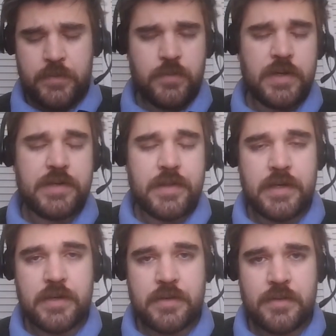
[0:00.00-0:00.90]
one
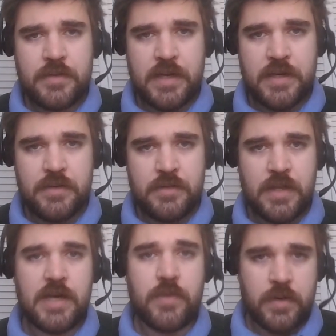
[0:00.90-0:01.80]
thing that a
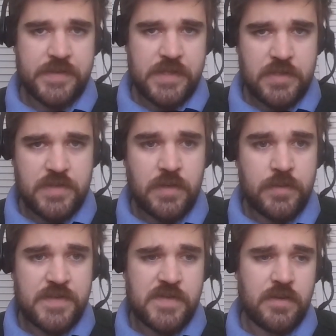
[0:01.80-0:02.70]
lot of organizations don't
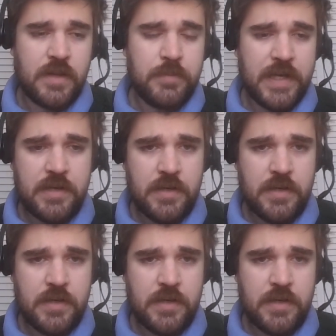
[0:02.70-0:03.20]
necessarily plan